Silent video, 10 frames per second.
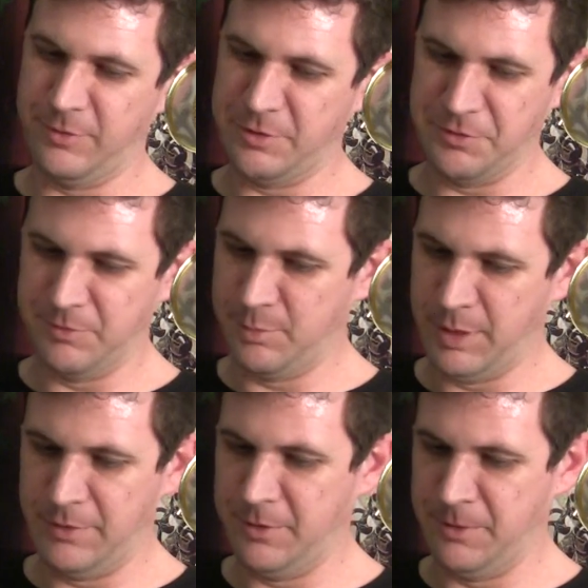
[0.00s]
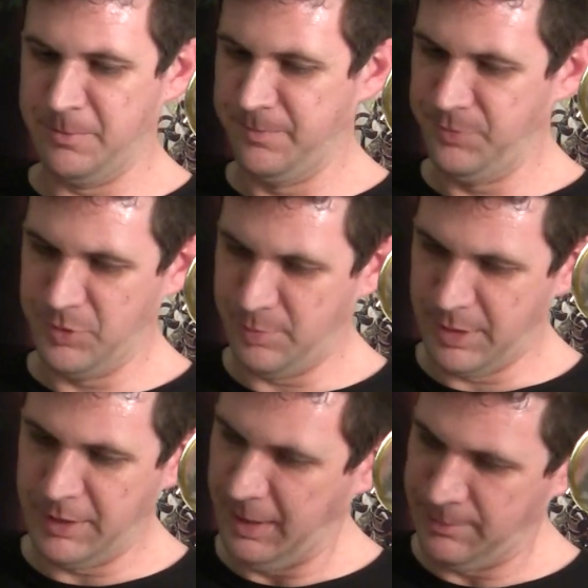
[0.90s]
fault of the pen though. The
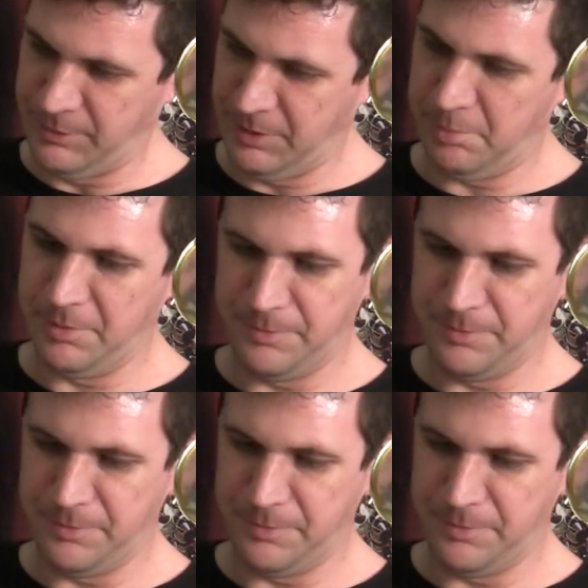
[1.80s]
pen kept up.